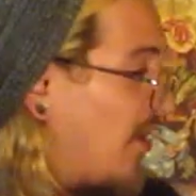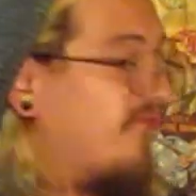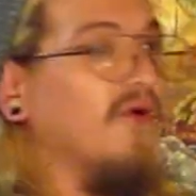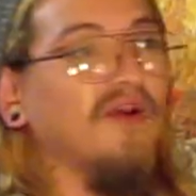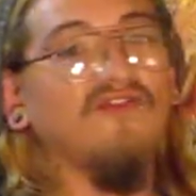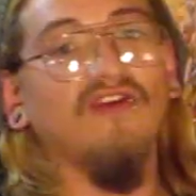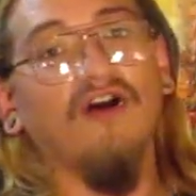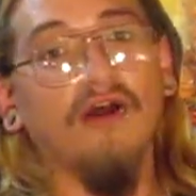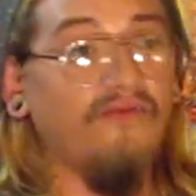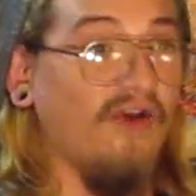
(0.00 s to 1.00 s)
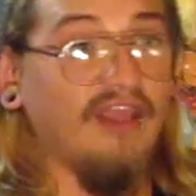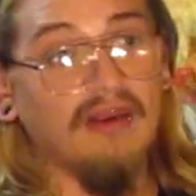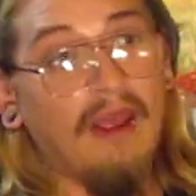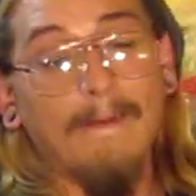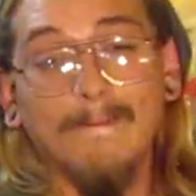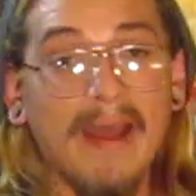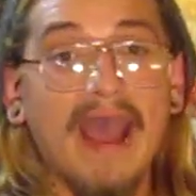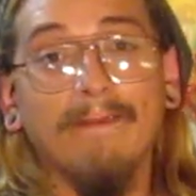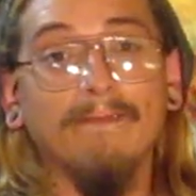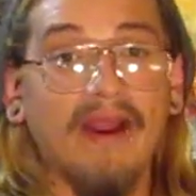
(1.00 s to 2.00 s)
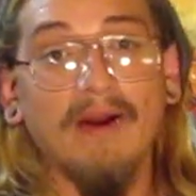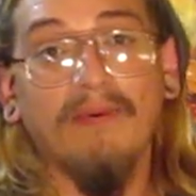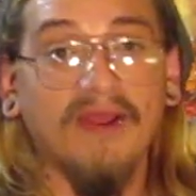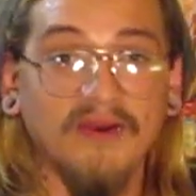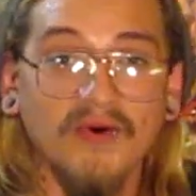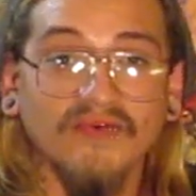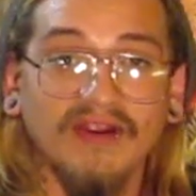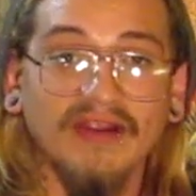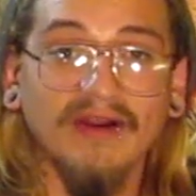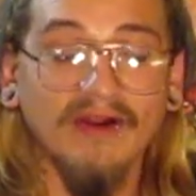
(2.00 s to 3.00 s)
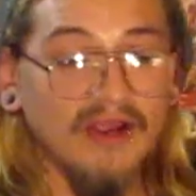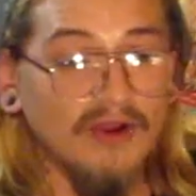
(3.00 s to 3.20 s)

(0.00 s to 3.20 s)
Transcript: focusing on fucking man bear pig over here